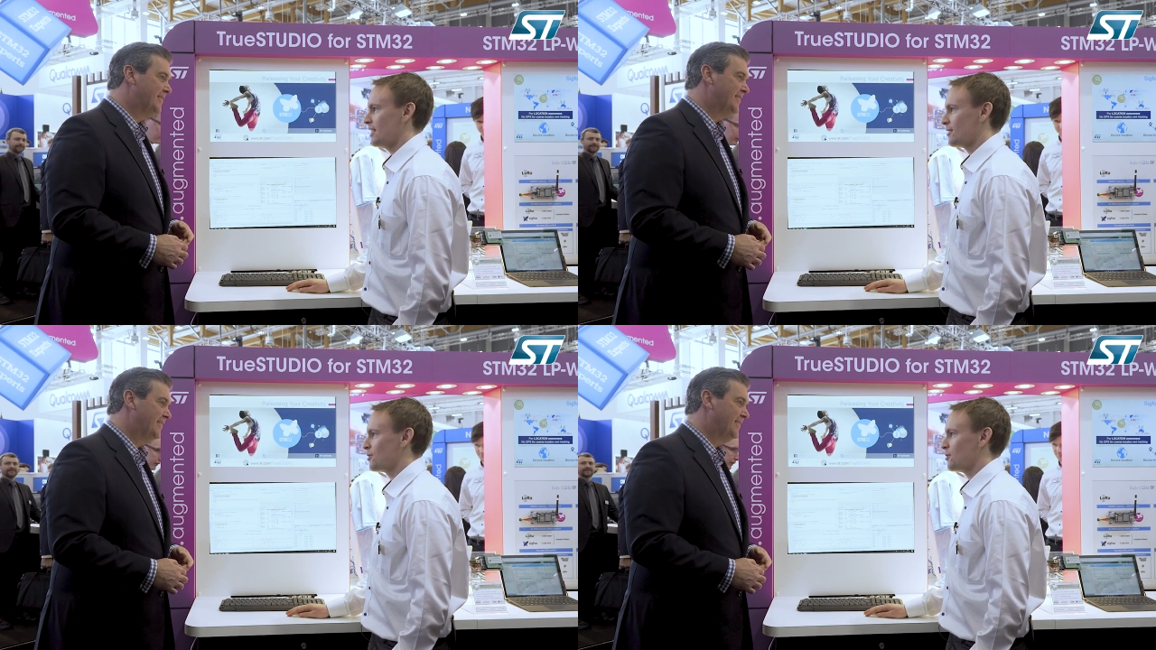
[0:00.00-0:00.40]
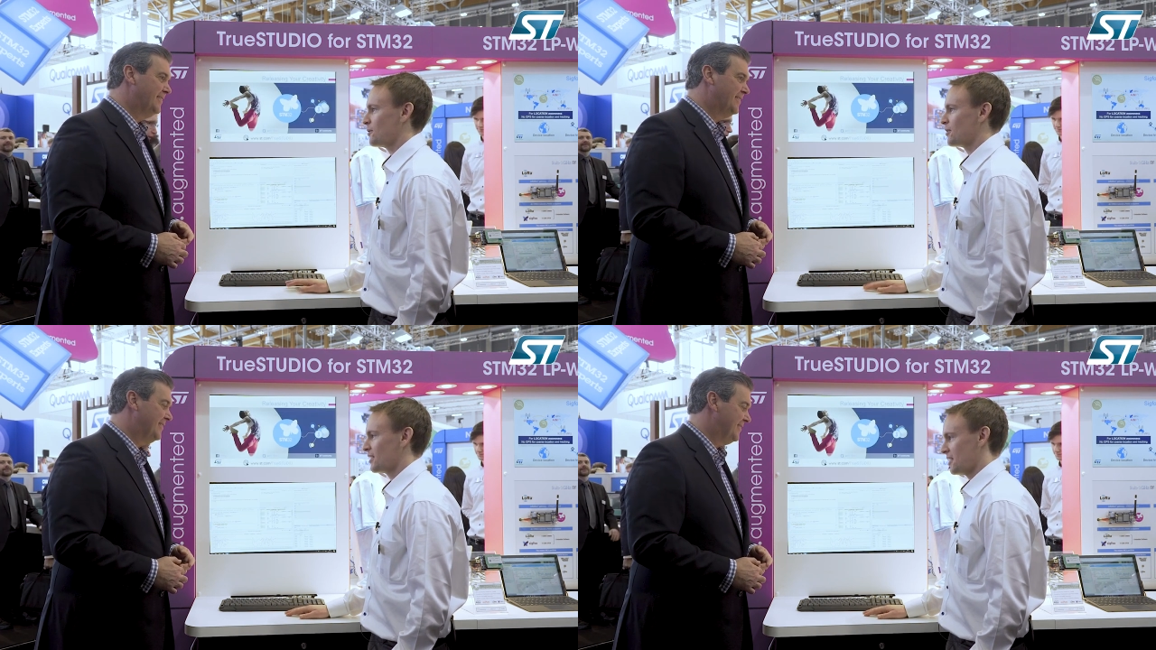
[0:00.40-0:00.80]

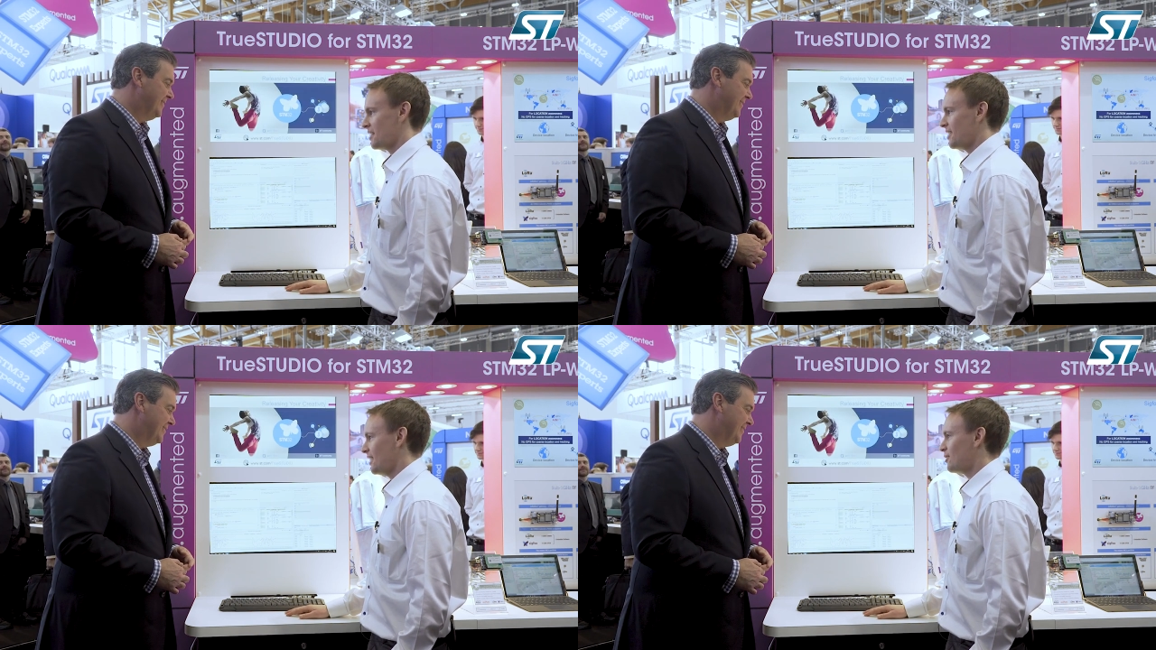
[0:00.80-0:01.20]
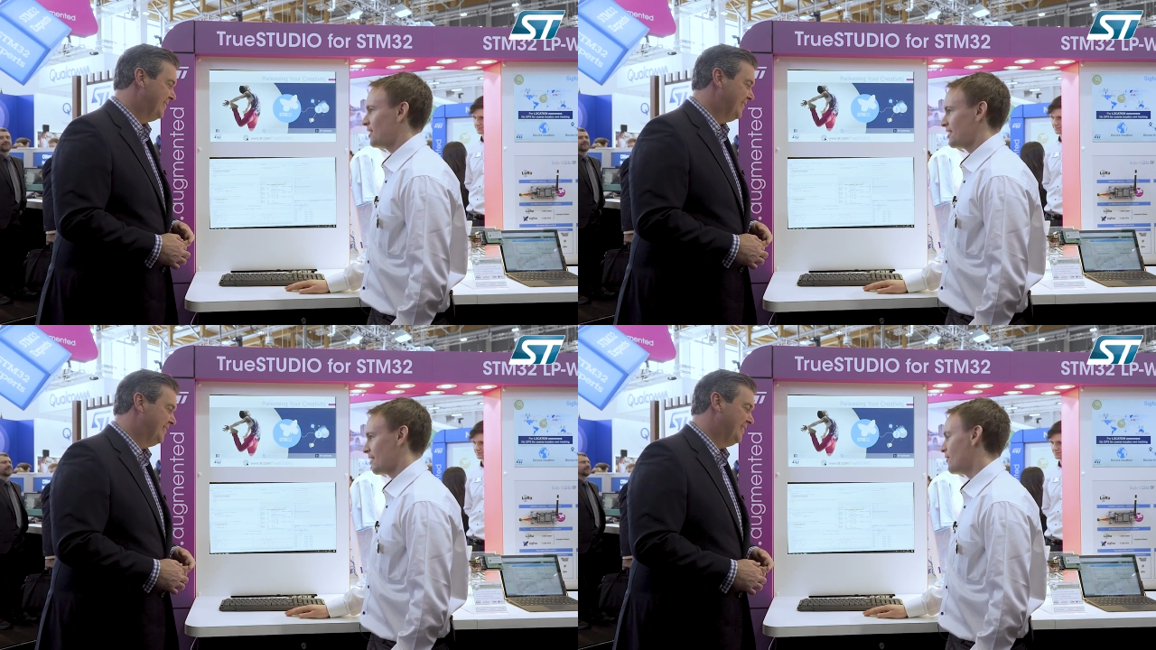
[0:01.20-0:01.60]
Speaker 1: into
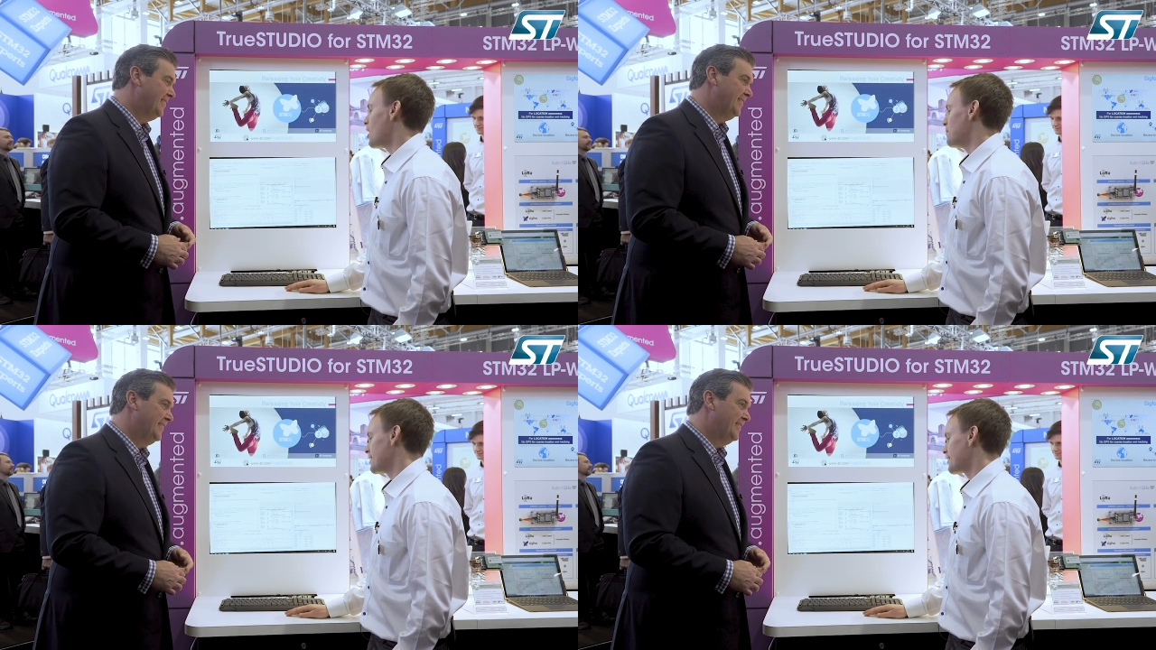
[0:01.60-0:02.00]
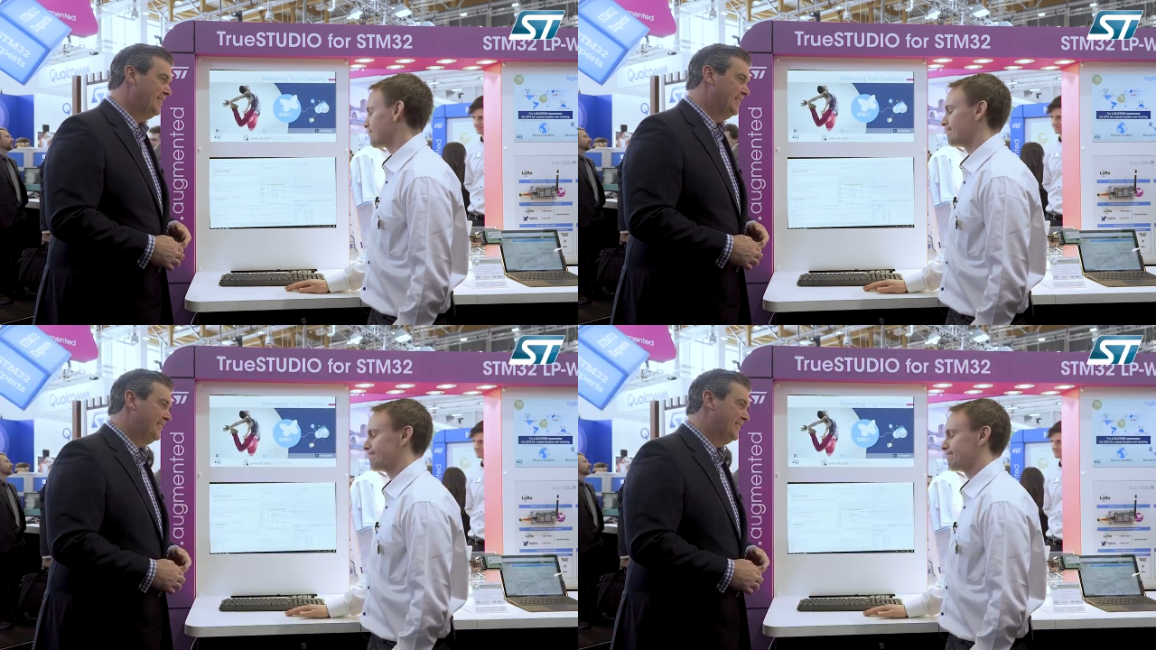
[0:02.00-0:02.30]
into these environments.